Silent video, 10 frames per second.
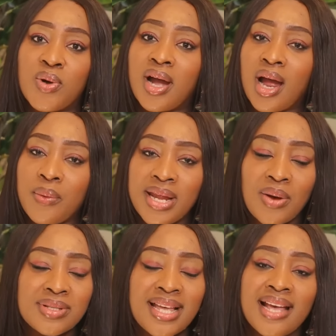to carry
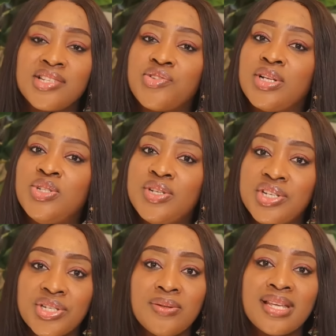out
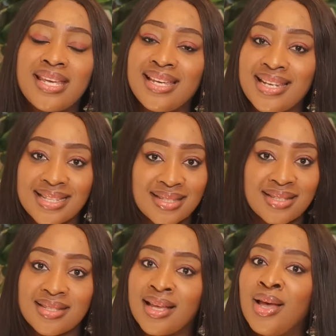extrajudicial
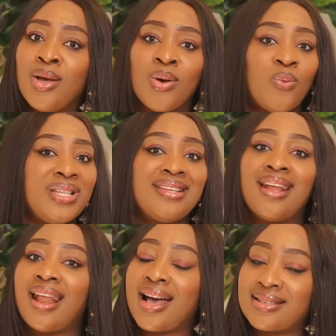killings with
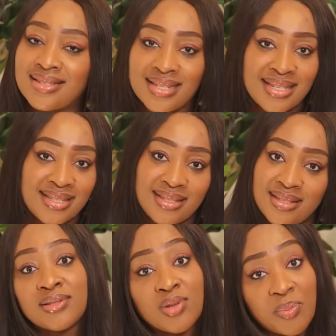laxity,
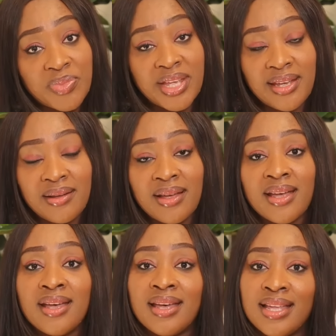someday
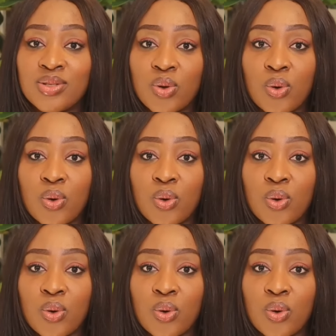it